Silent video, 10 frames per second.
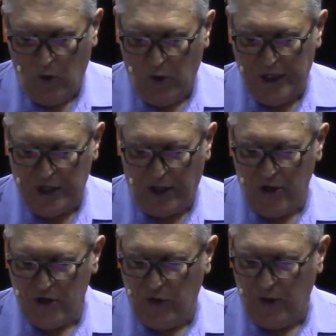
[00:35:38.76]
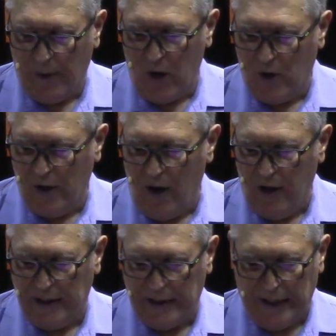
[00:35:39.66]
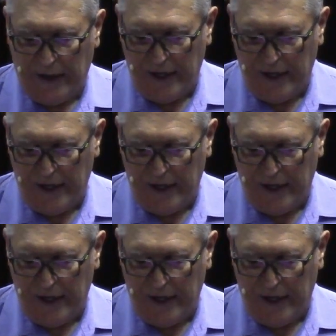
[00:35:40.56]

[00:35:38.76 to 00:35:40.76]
The Lord is close to the brokenhearted.